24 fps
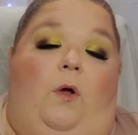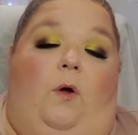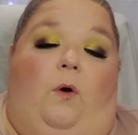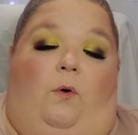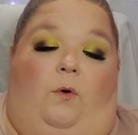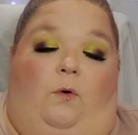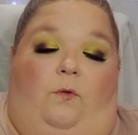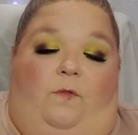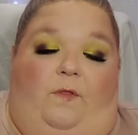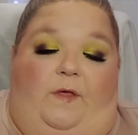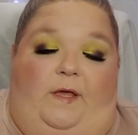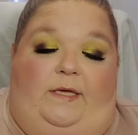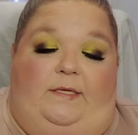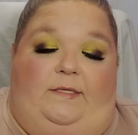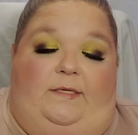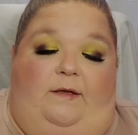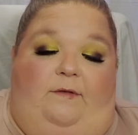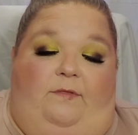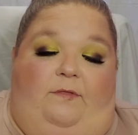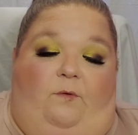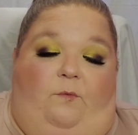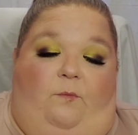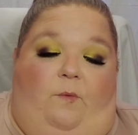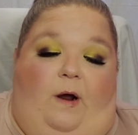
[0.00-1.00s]
or
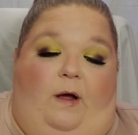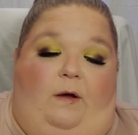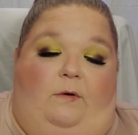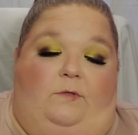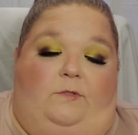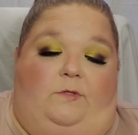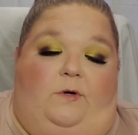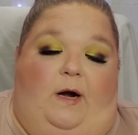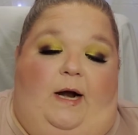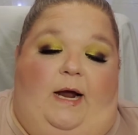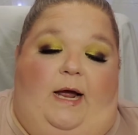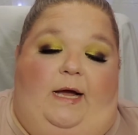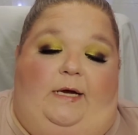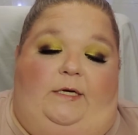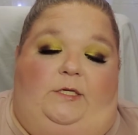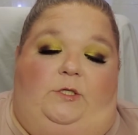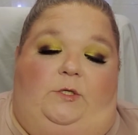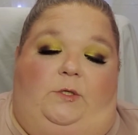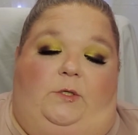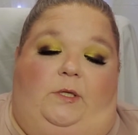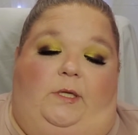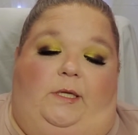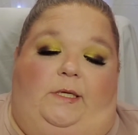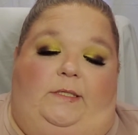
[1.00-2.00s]
the rows are
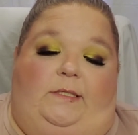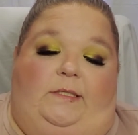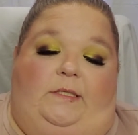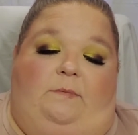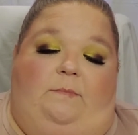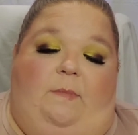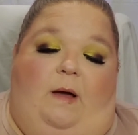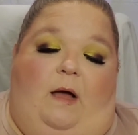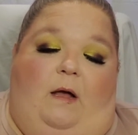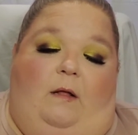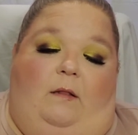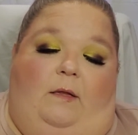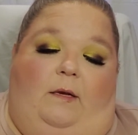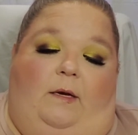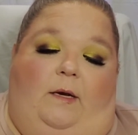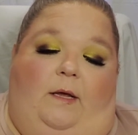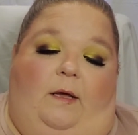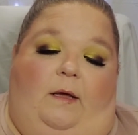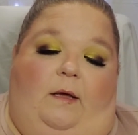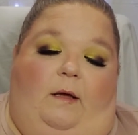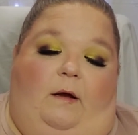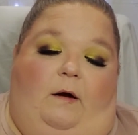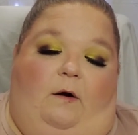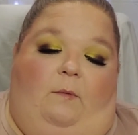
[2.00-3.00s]
actually small
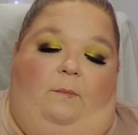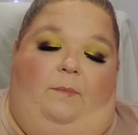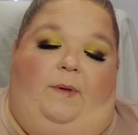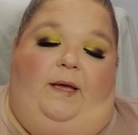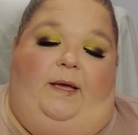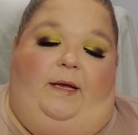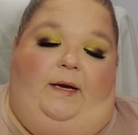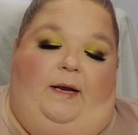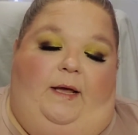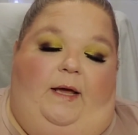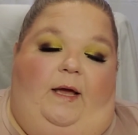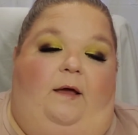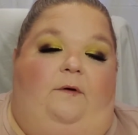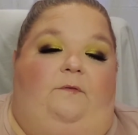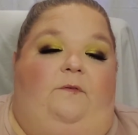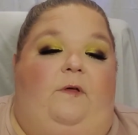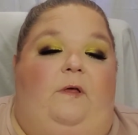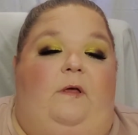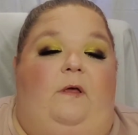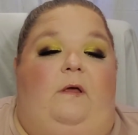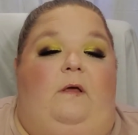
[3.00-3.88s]
enough or big enough